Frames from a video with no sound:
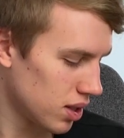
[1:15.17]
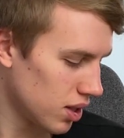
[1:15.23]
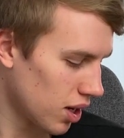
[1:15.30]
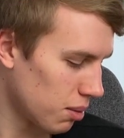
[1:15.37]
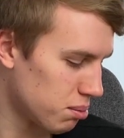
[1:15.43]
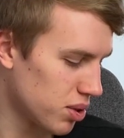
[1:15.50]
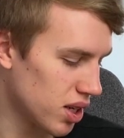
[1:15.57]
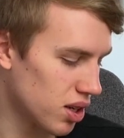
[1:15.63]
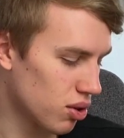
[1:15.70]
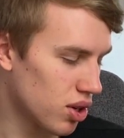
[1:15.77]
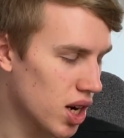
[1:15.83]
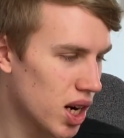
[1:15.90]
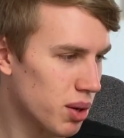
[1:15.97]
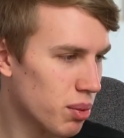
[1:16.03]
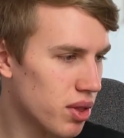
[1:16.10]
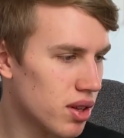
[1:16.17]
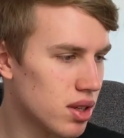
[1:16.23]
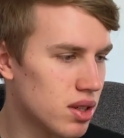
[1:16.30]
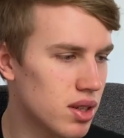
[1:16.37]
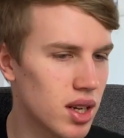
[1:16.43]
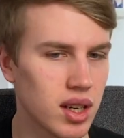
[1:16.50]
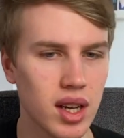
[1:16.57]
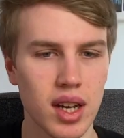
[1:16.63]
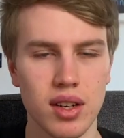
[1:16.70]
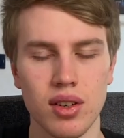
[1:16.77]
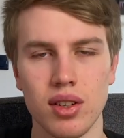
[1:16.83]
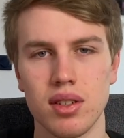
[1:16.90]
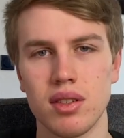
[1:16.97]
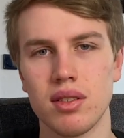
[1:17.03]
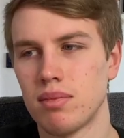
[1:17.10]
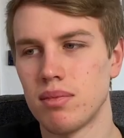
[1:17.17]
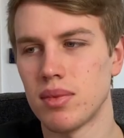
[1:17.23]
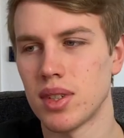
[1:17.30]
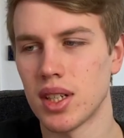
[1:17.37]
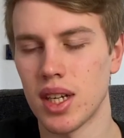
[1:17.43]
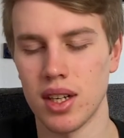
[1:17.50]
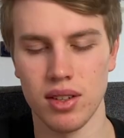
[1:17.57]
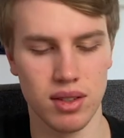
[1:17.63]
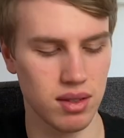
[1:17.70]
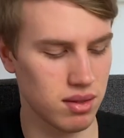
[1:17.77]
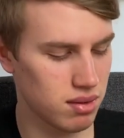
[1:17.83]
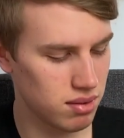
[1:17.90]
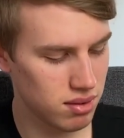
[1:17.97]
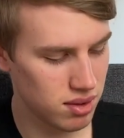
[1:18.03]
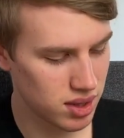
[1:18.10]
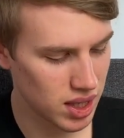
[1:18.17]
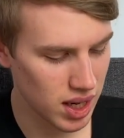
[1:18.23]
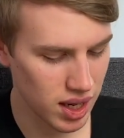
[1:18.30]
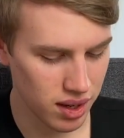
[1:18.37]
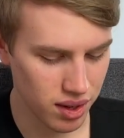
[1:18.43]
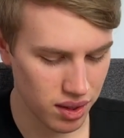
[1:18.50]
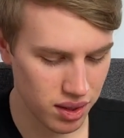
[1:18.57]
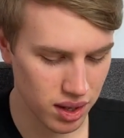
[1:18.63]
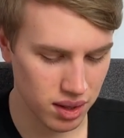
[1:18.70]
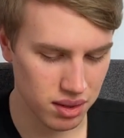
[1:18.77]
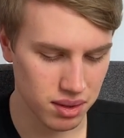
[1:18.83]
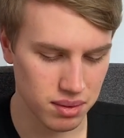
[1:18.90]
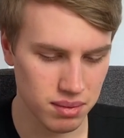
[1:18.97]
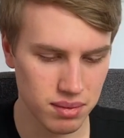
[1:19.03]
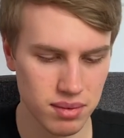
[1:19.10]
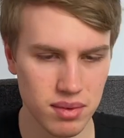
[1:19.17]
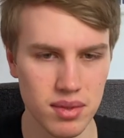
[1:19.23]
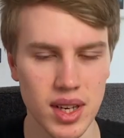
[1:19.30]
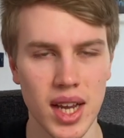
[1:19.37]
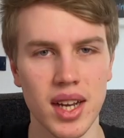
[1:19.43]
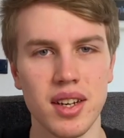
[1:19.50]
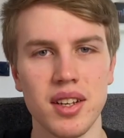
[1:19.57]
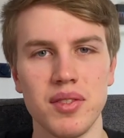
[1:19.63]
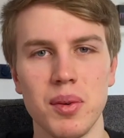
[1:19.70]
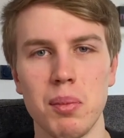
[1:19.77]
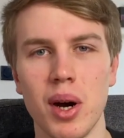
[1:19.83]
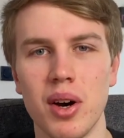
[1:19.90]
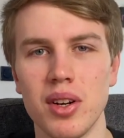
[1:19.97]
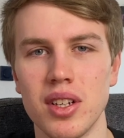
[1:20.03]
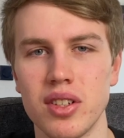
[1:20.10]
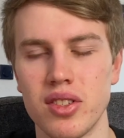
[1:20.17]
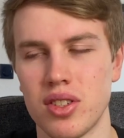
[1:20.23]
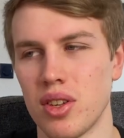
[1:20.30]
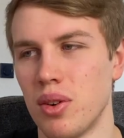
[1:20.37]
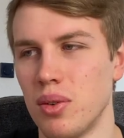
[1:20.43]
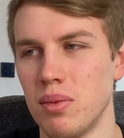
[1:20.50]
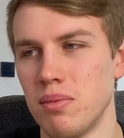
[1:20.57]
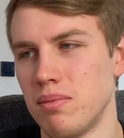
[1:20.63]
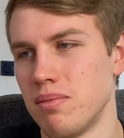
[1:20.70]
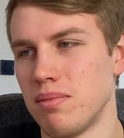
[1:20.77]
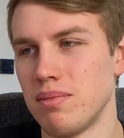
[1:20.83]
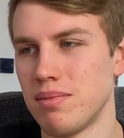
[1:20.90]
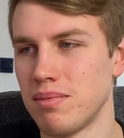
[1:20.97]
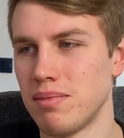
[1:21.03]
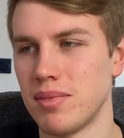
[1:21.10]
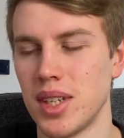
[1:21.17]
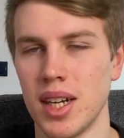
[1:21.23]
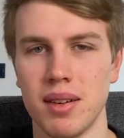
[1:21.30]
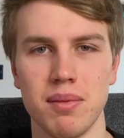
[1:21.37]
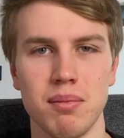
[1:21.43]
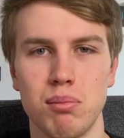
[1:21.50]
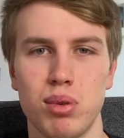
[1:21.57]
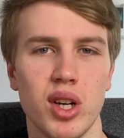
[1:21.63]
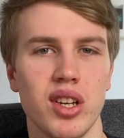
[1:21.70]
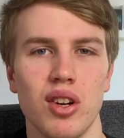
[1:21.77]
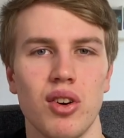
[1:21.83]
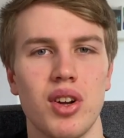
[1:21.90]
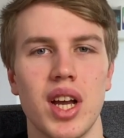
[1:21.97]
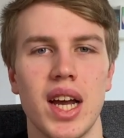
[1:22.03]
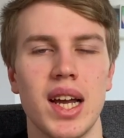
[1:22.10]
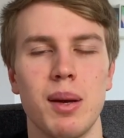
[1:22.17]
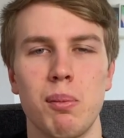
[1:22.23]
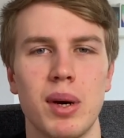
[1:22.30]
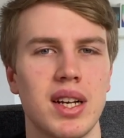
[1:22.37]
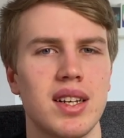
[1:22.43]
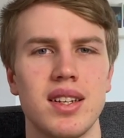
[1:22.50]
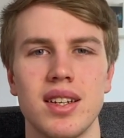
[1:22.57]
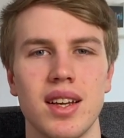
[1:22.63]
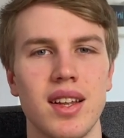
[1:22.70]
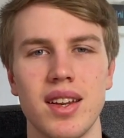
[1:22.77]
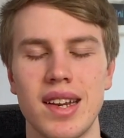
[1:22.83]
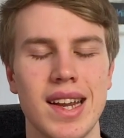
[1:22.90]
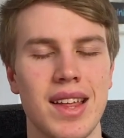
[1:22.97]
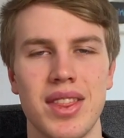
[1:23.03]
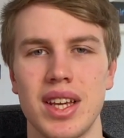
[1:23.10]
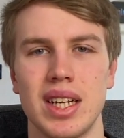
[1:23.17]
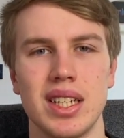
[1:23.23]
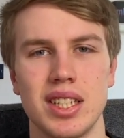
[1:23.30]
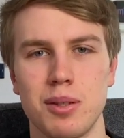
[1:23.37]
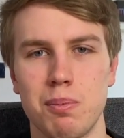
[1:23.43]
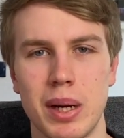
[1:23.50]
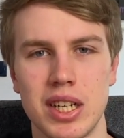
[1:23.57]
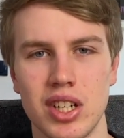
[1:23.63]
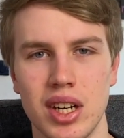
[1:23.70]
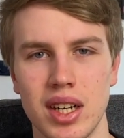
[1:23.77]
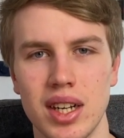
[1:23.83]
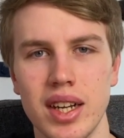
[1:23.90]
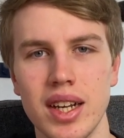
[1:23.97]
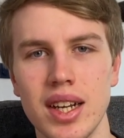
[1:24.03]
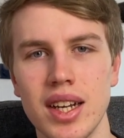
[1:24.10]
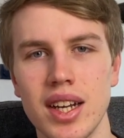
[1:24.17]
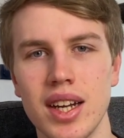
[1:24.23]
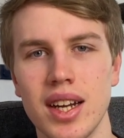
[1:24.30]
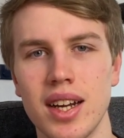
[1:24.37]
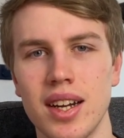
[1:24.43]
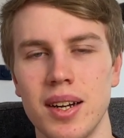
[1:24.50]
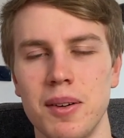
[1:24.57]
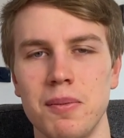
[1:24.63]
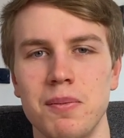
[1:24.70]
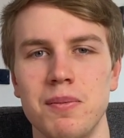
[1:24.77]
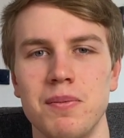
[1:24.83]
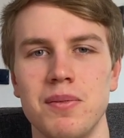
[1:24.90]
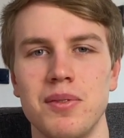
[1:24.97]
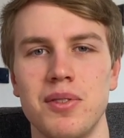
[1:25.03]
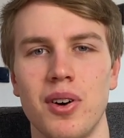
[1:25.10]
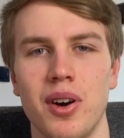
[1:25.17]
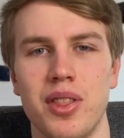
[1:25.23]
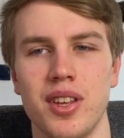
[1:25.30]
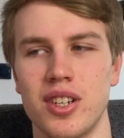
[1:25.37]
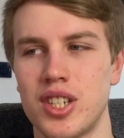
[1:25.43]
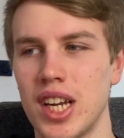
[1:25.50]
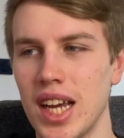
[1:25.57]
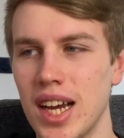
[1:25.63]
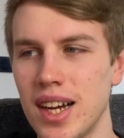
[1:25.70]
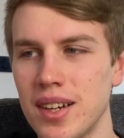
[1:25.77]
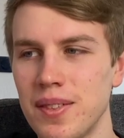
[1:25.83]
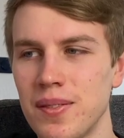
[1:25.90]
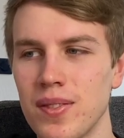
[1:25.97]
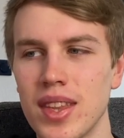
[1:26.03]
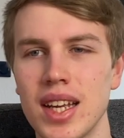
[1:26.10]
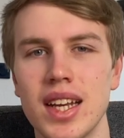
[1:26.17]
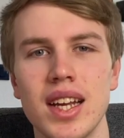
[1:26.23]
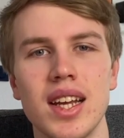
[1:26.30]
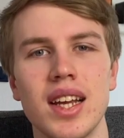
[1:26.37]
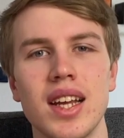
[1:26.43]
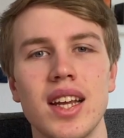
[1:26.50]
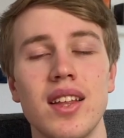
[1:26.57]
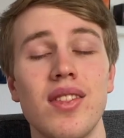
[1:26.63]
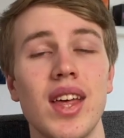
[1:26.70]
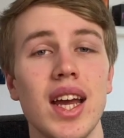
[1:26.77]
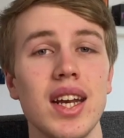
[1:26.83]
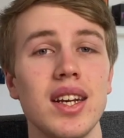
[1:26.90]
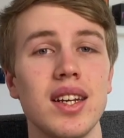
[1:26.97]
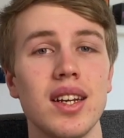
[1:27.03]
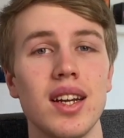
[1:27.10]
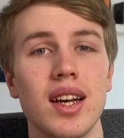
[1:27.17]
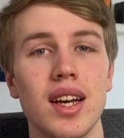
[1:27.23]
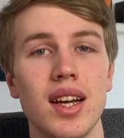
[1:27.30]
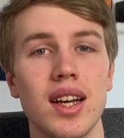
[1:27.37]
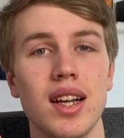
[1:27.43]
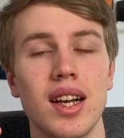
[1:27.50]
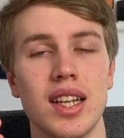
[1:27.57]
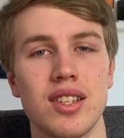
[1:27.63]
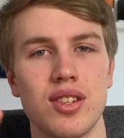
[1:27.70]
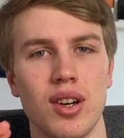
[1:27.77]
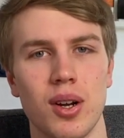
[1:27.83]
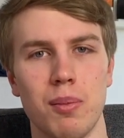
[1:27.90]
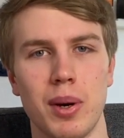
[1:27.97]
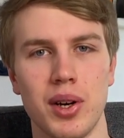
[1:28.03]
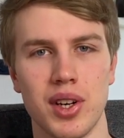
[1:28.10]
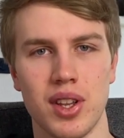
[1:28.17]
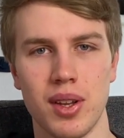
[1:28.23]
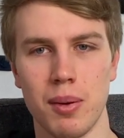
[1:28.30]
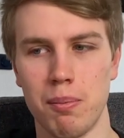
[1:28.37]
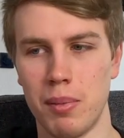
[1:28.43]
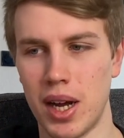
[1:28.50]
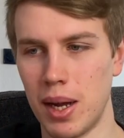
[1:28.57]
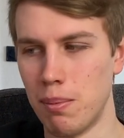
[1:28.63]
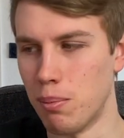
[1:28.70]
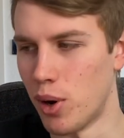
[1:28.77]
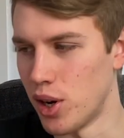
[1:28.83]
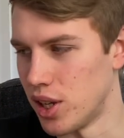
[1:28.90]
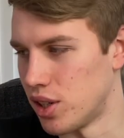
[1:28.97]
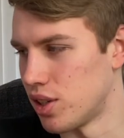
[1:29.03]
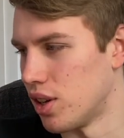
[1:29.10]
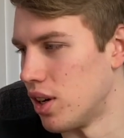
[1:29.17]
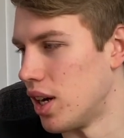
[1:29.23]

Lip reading: pretty okay with it. I cannot say anything negative about it, so yeah, pretty okay, but nothing special for the chair. Then let's talk about my monitor,